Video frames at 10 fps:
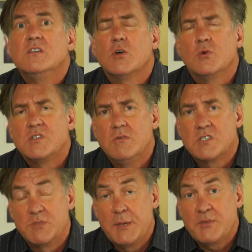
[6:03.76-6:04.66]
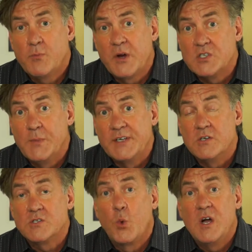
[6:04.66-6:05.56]
So some tips for marriage
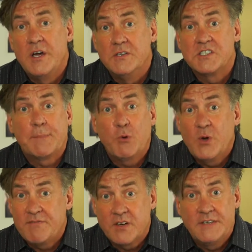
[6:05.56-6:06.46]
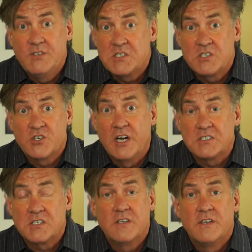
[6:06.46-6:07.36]
mentors. 1, separate forgiveness and
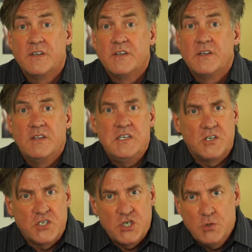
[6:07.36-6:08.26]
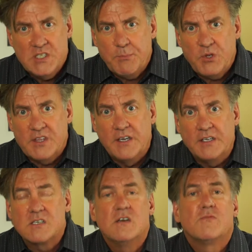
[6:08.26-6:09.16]
trust. These are two separate
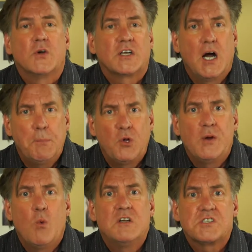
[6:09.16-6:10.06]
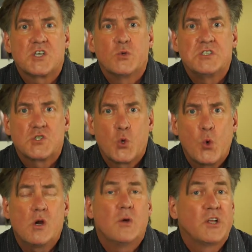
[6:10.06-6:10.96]
things. For a couple that wants to
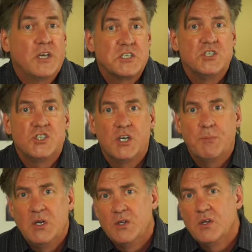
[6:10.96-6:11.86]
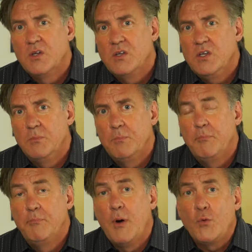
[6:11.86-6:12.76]
restore a relationship,
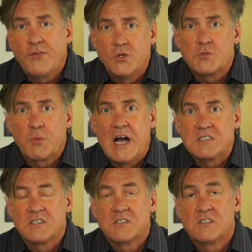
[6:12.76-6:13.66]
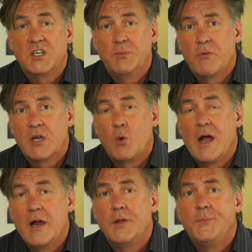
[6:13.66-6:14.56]
both of those processes are going to be
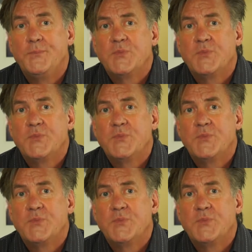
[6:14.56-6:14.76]
required.